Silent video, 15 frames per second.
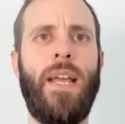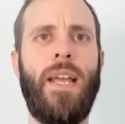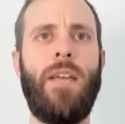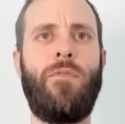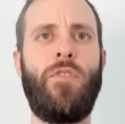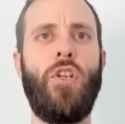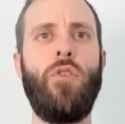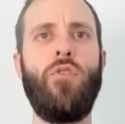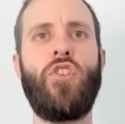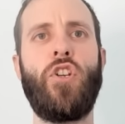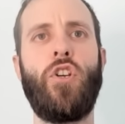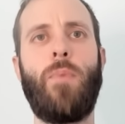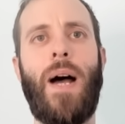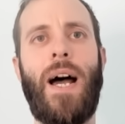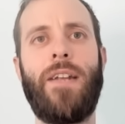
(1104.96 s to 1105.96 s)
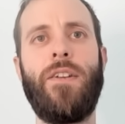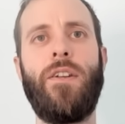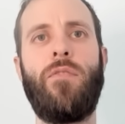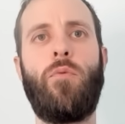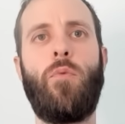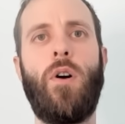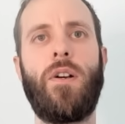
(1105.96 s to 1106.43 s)
If YouTube hadn't
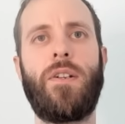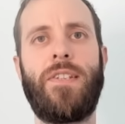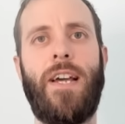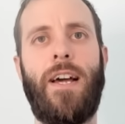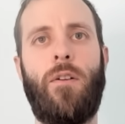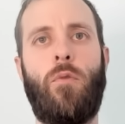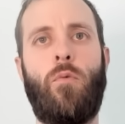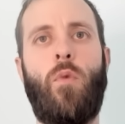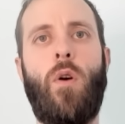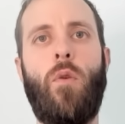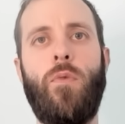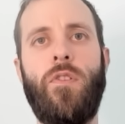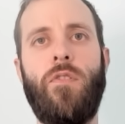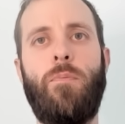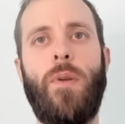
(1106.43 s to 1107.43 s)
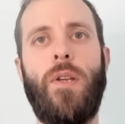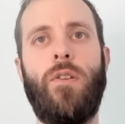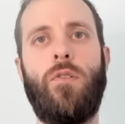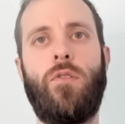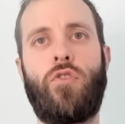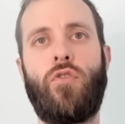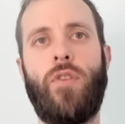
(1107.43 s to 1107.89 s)
have worked out, what would have been
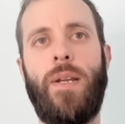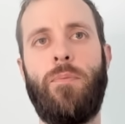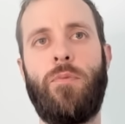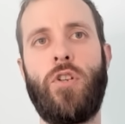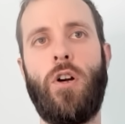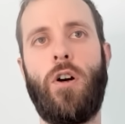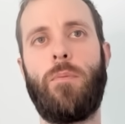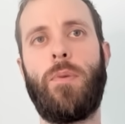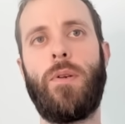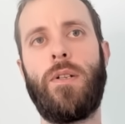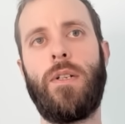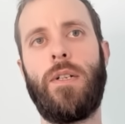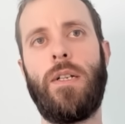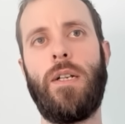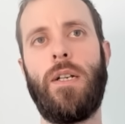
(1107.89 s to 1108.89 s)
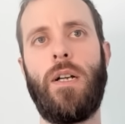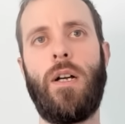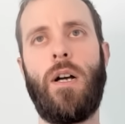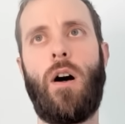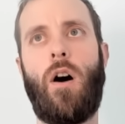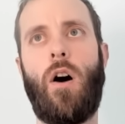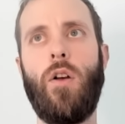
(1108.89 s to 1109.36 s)
your dream job?
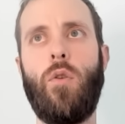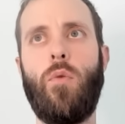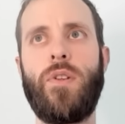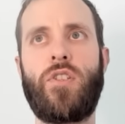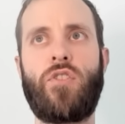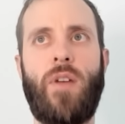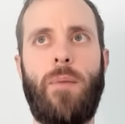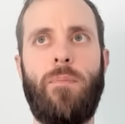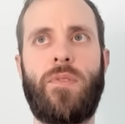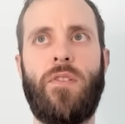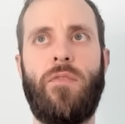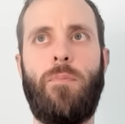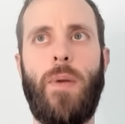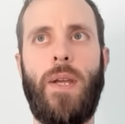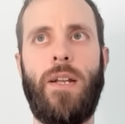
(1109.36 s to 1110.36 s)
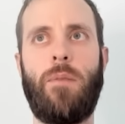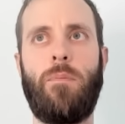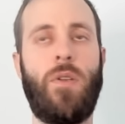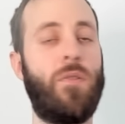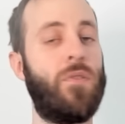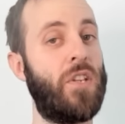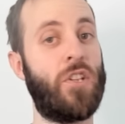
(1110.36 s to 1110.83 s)
I always dreamt of being a
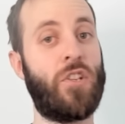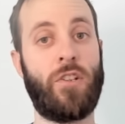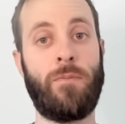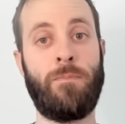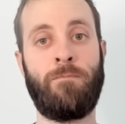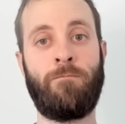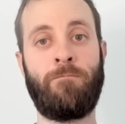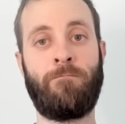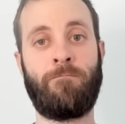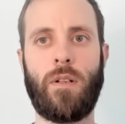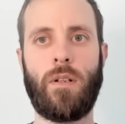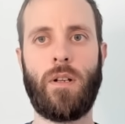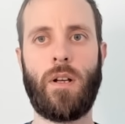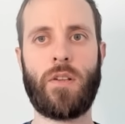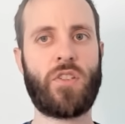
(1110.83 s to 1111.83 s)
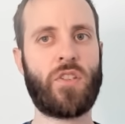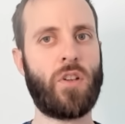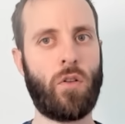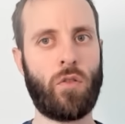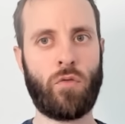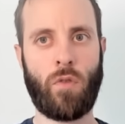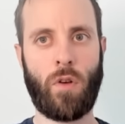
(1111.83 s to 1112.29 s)
musician, a
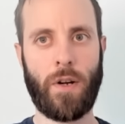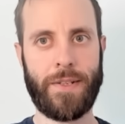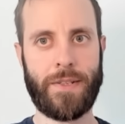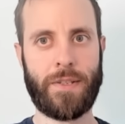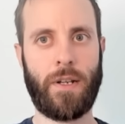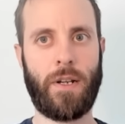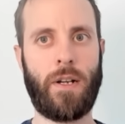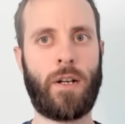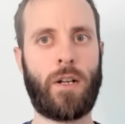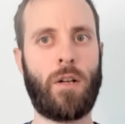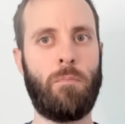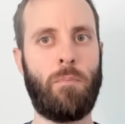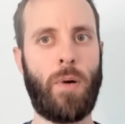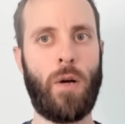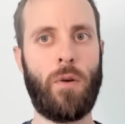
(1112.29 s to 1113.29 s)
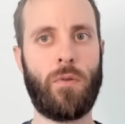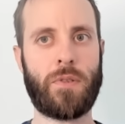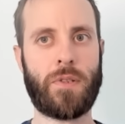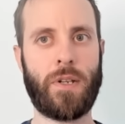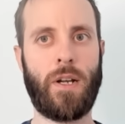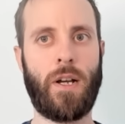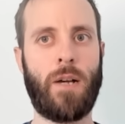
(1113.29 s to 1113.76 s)
songwriter, a
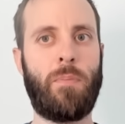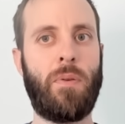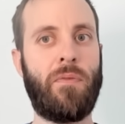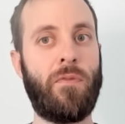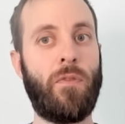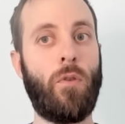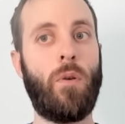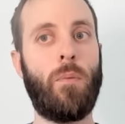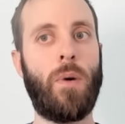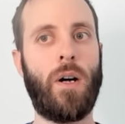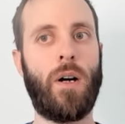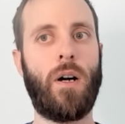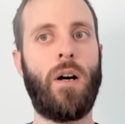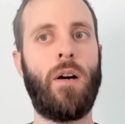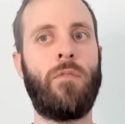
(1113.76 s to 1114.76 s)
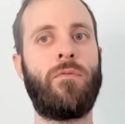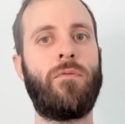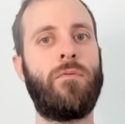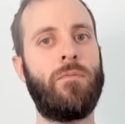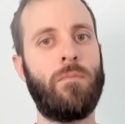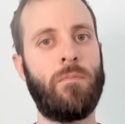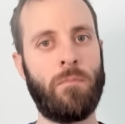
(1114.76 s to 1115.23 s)
composer, a performer of
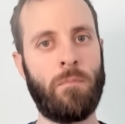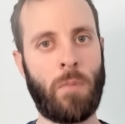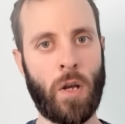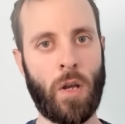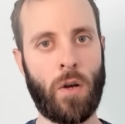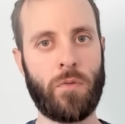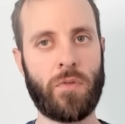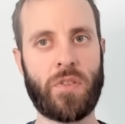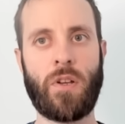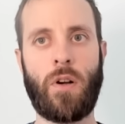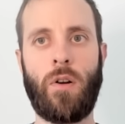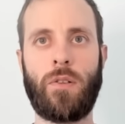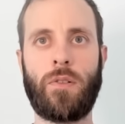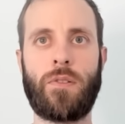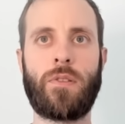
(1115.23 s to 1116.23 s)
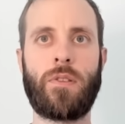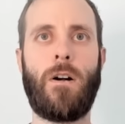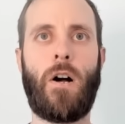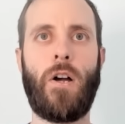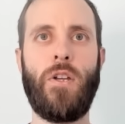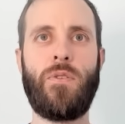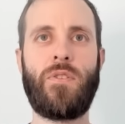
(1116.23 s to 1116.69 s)
my own songs.
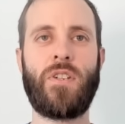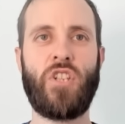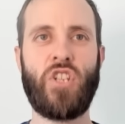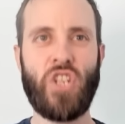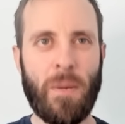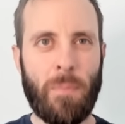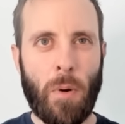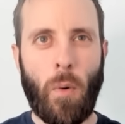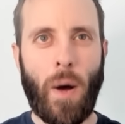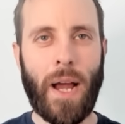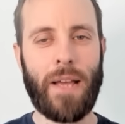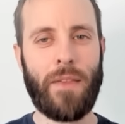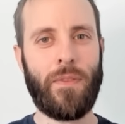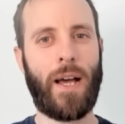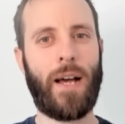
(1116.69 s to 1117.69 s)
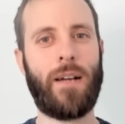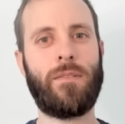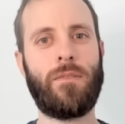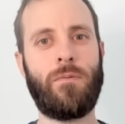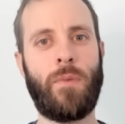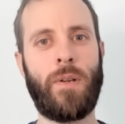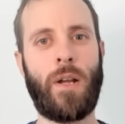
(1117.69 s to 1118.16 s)
I used to chip away at that
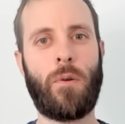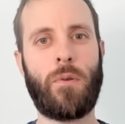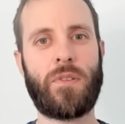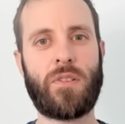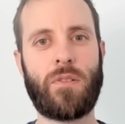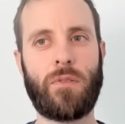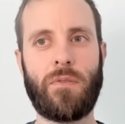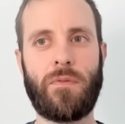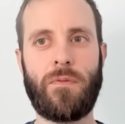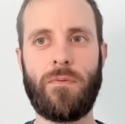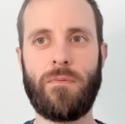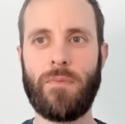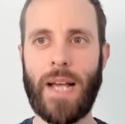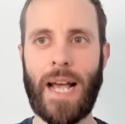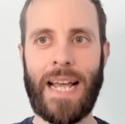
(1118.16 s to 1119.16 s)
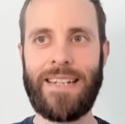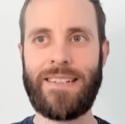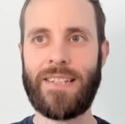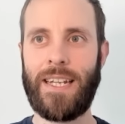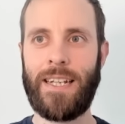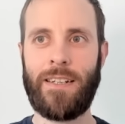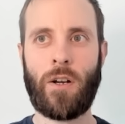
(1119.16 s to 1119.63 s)
when I was sort of
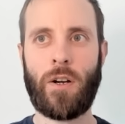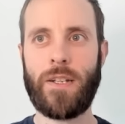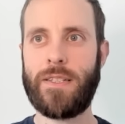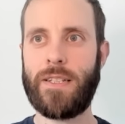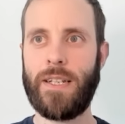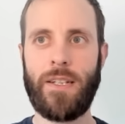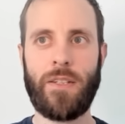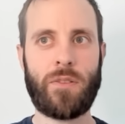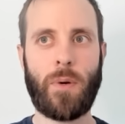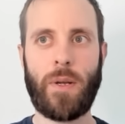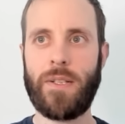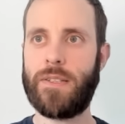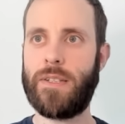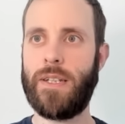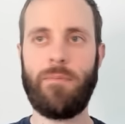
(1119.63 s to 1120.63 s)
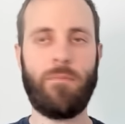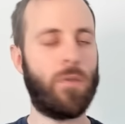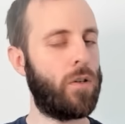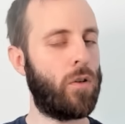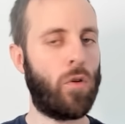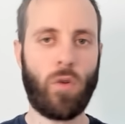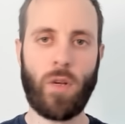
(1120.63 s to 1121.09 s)
18, 19, 20,
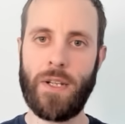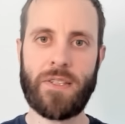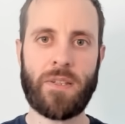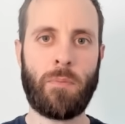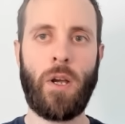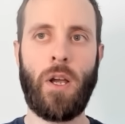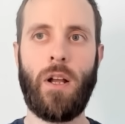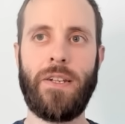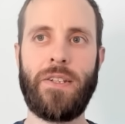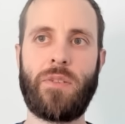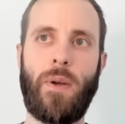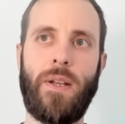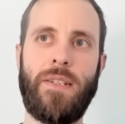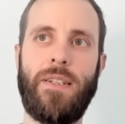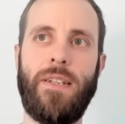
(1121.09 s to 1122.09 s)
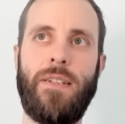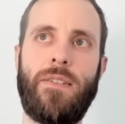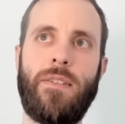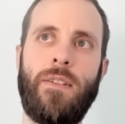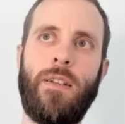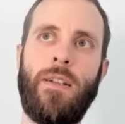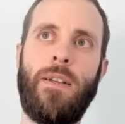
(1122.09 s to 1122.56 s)
all into my early 20s.
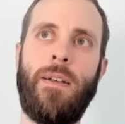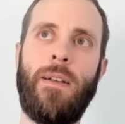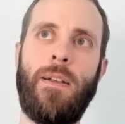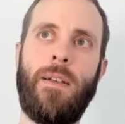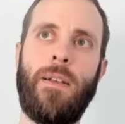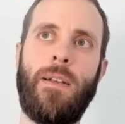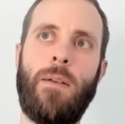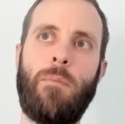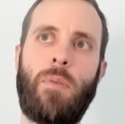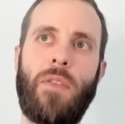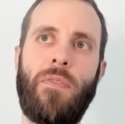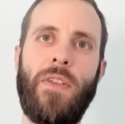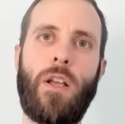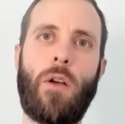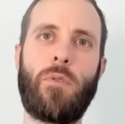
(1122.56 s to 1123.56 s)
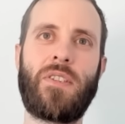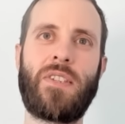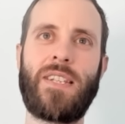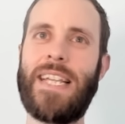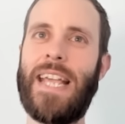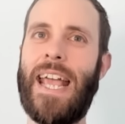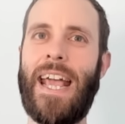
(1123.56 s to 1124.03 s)
But I think I was
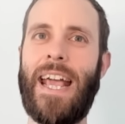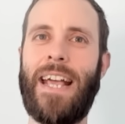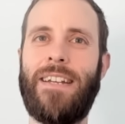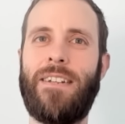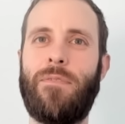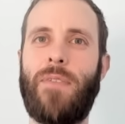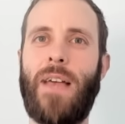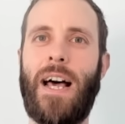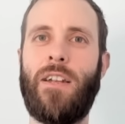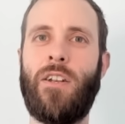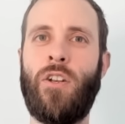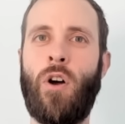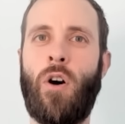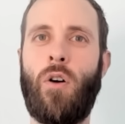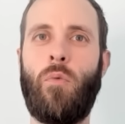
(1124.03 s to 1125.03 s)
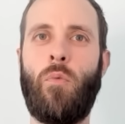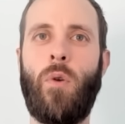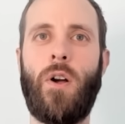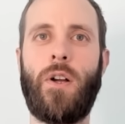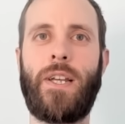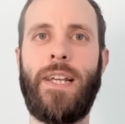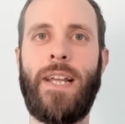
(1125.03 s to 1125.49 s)
scared of that not
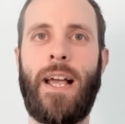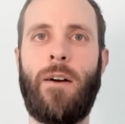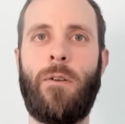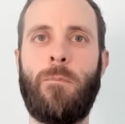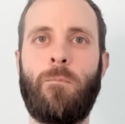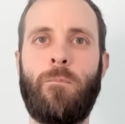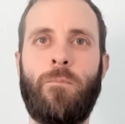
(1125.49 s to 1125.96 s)
working out